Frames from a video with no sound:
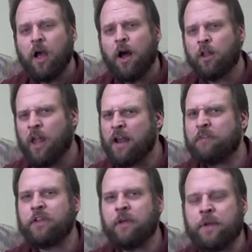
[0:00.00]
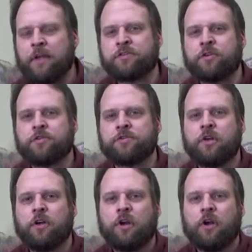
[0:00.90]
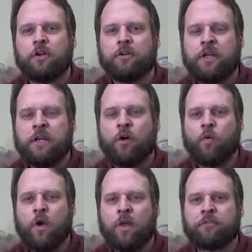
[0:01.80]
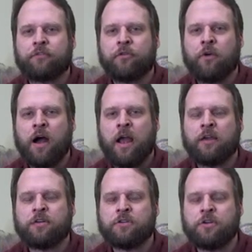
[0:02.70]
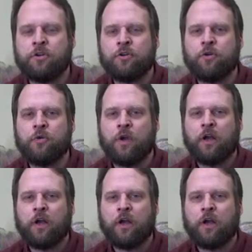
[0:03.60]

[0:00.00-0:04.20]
A lot of the epistles deal with trying to